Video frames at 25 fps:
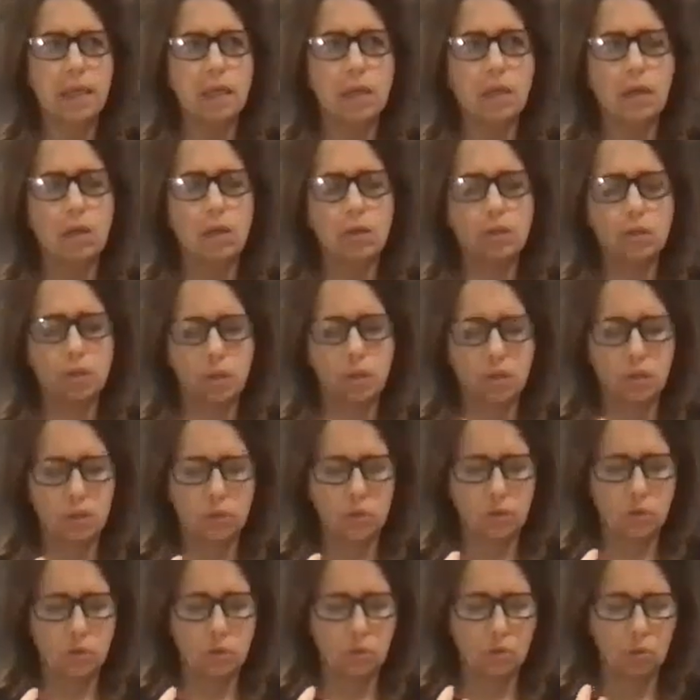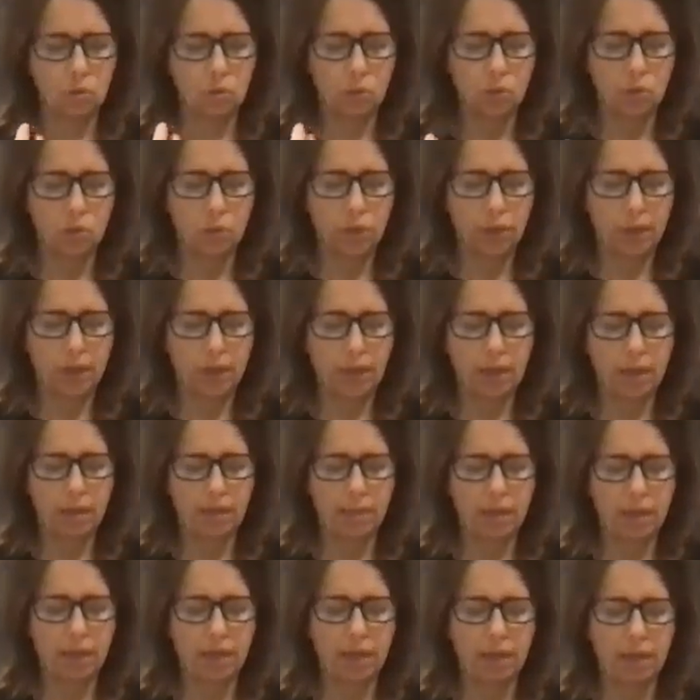lost in the story
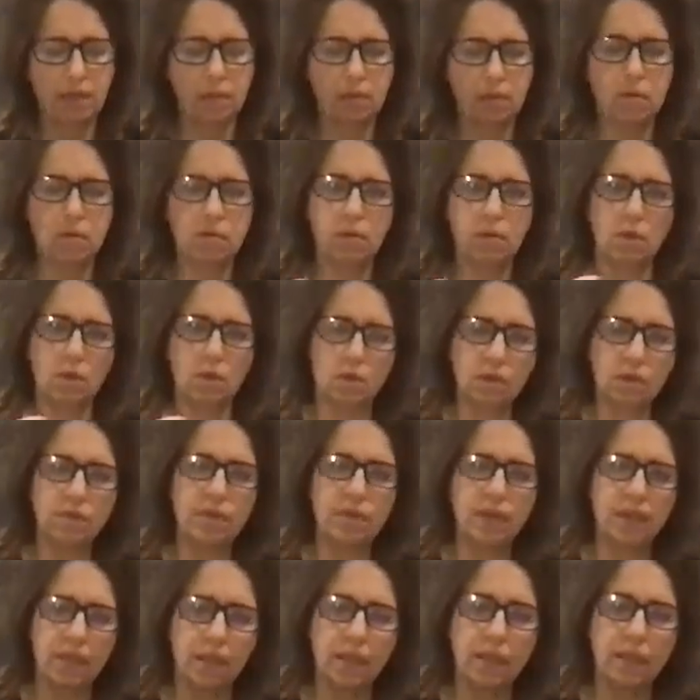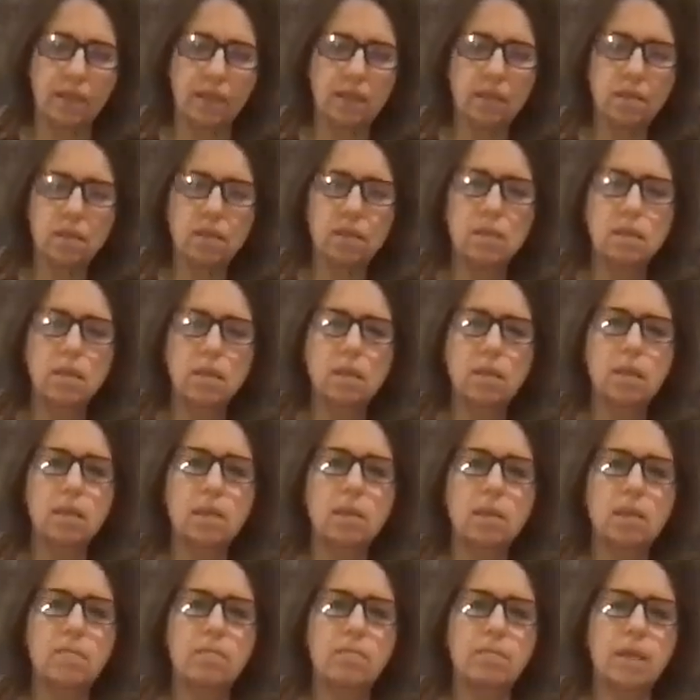about those feelings,
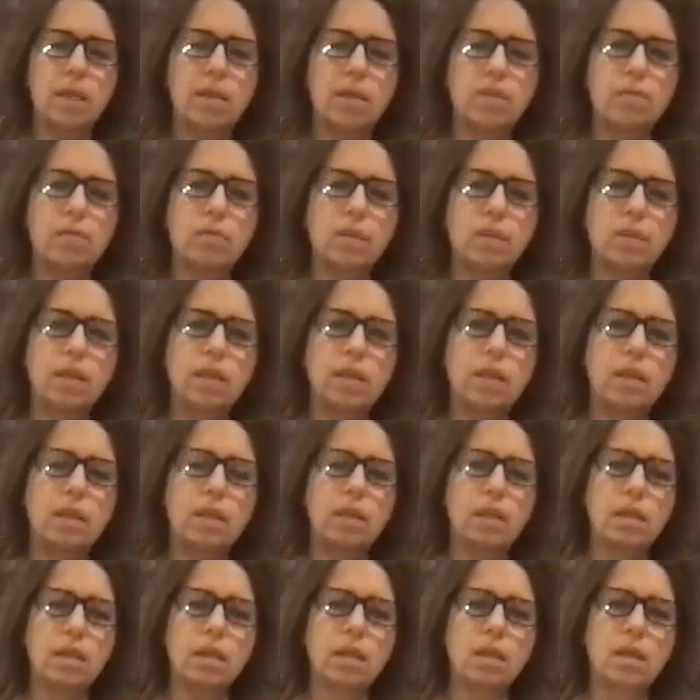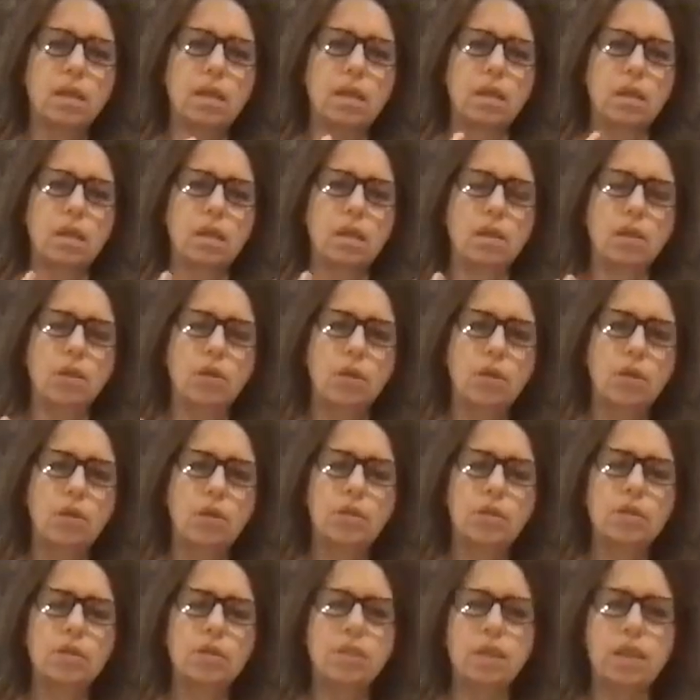but really
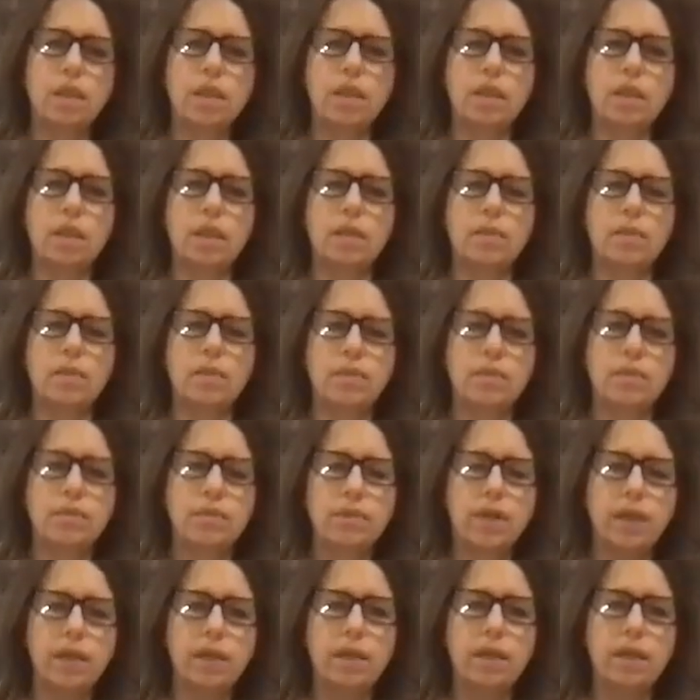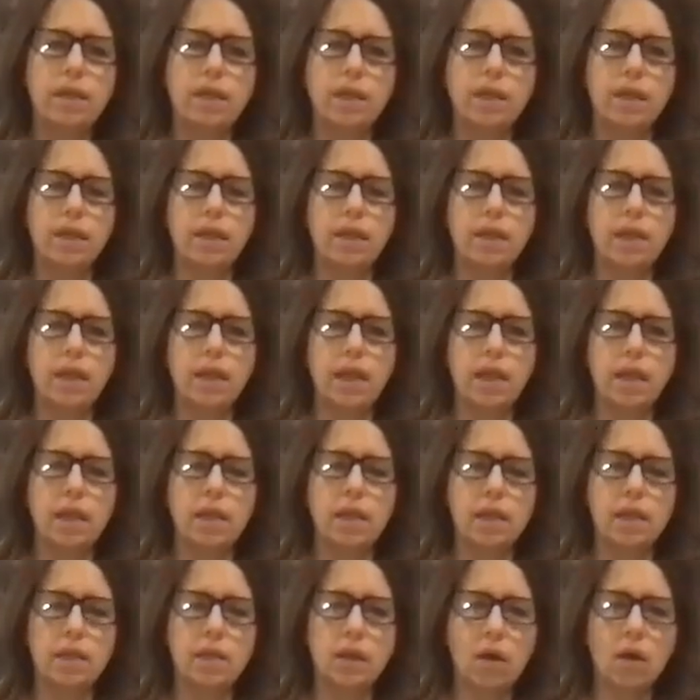noticing and befriending
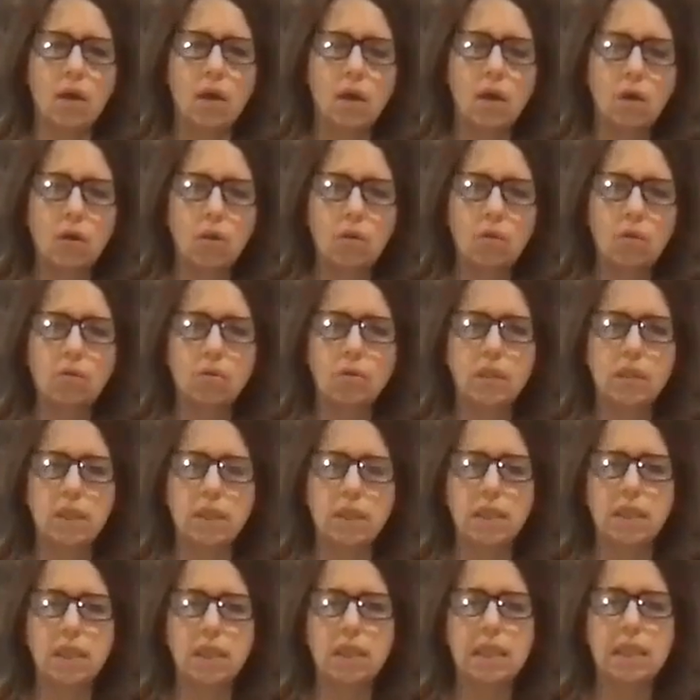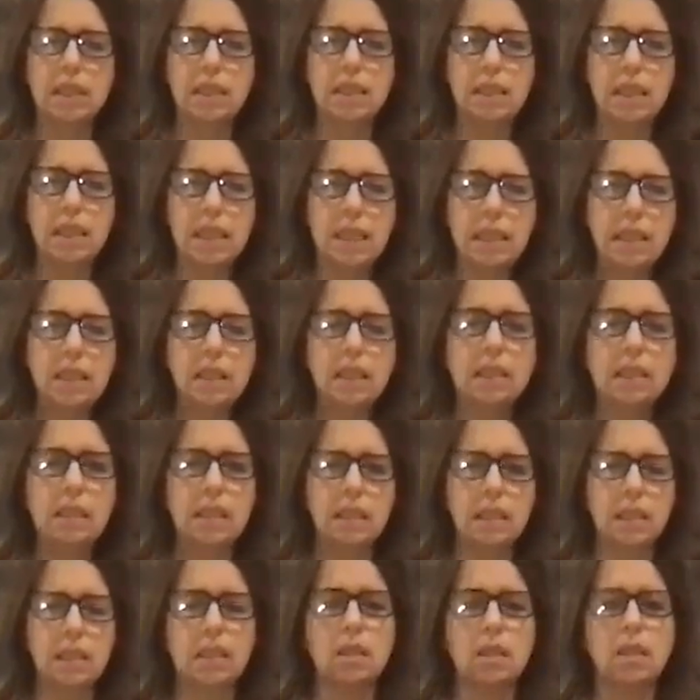and holding and
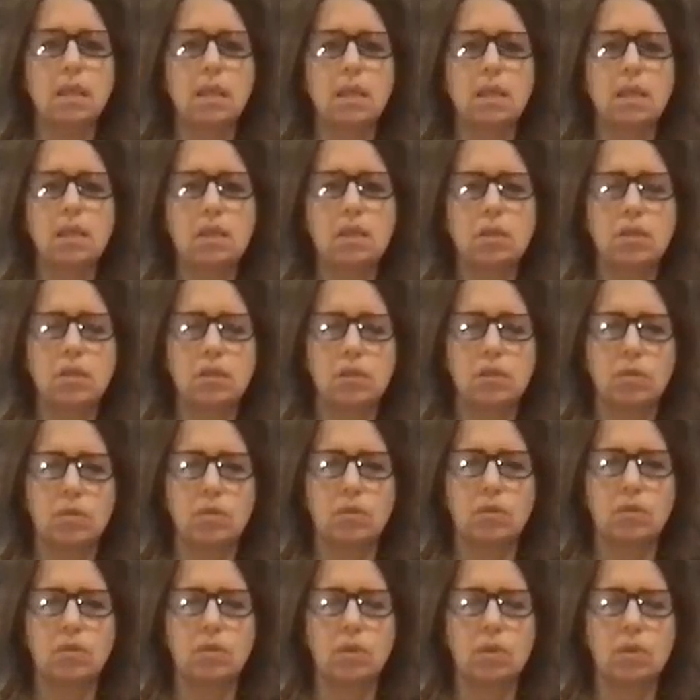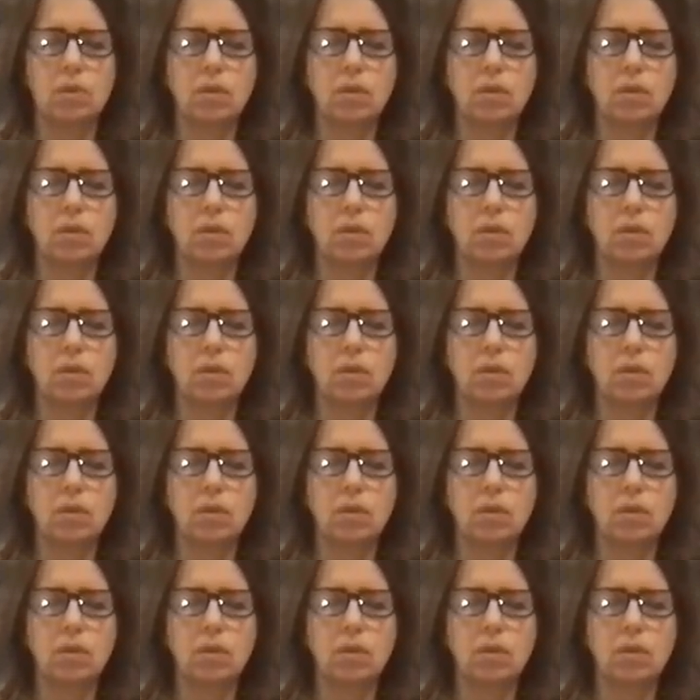attending to